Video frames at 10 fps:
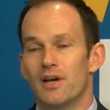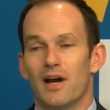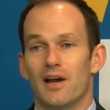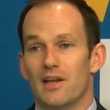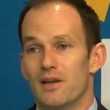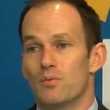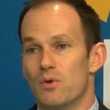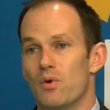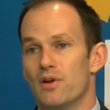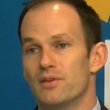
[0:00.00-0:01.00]
uh, and we
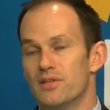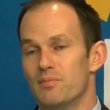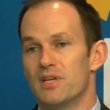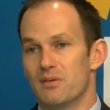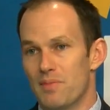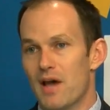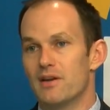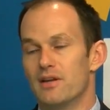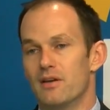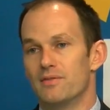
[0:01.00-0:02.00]
want to be competitive.